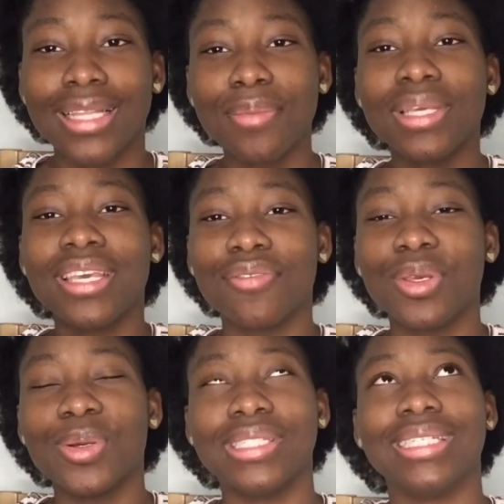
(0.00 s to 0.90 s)
Let me give
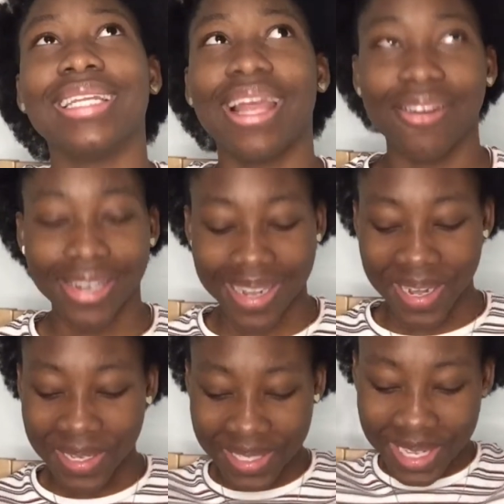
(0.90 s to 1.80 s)
you a scenario,
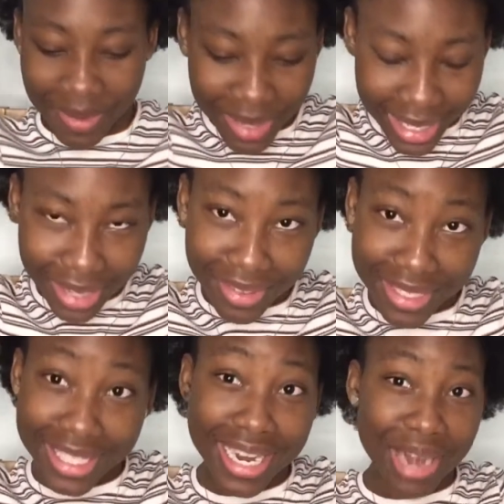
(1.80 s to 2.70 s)
guys. I'm gonna give
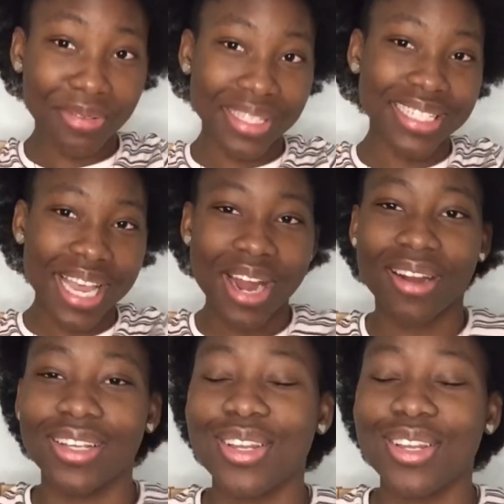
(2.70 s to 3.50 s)
you a scenario for this hair.